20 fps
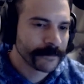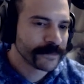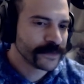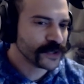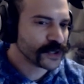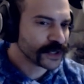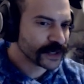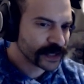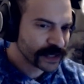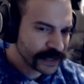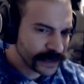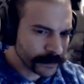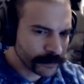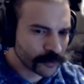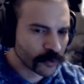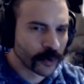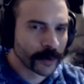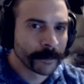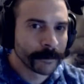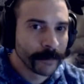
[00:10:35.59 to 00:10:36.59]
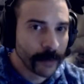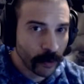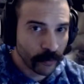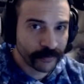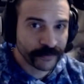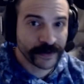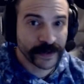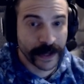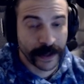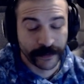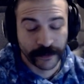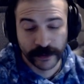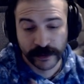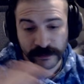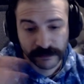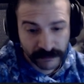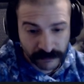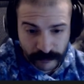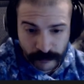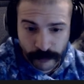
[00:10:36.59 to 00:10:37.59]
You can keep growing both together.
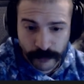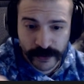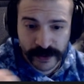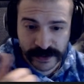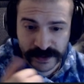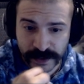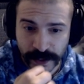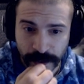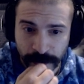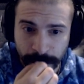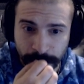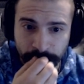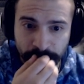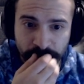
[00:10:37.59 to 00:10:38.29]
Pretty sick.